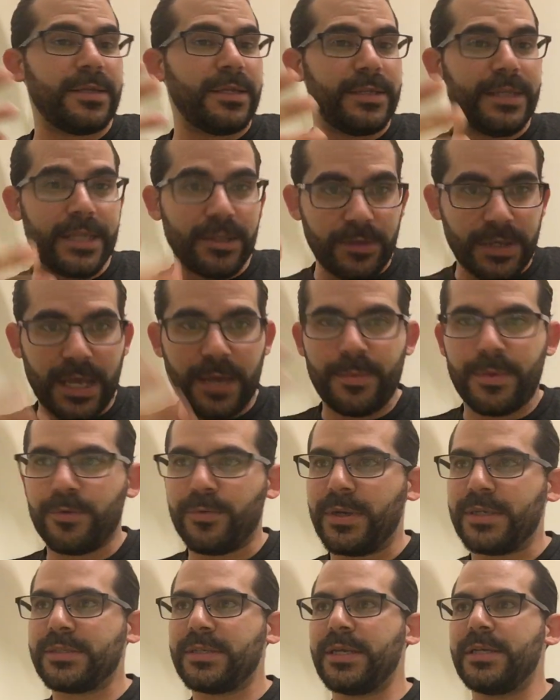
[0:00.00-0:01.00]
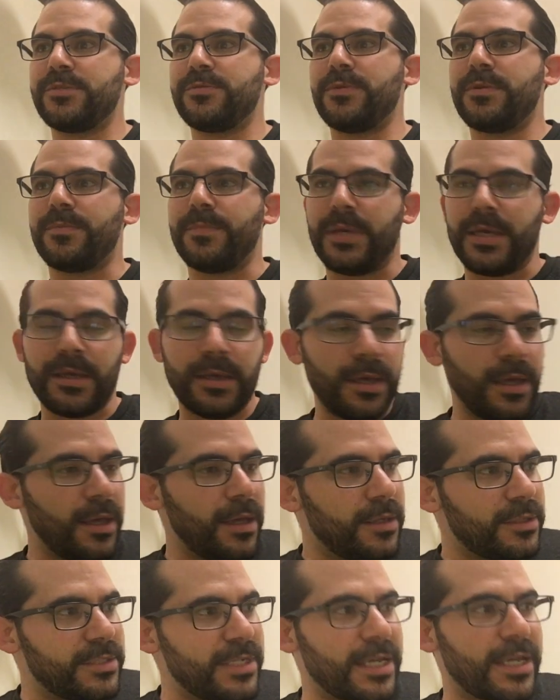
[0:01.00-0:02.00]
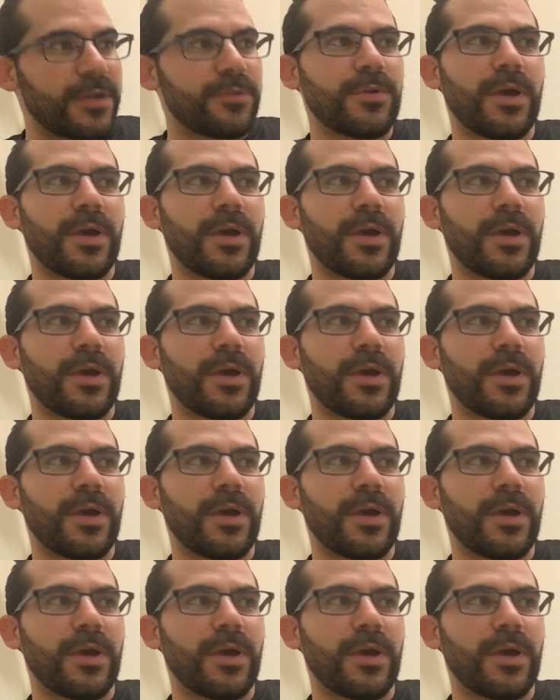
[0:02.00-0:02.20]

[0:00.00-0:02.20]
Neil Gaiman resonates with me, J.K.